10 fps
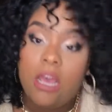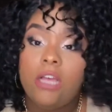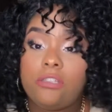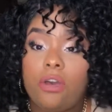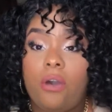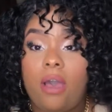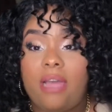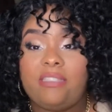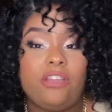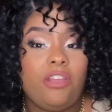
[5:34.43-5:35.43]
So
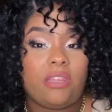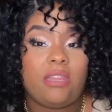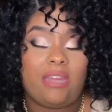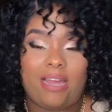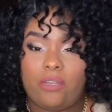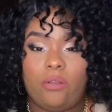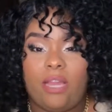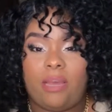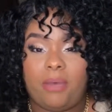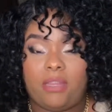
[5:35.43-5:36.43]
that's the only thing that I don't
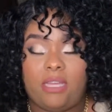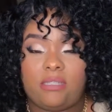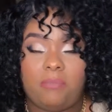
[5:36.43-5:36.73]
like about this.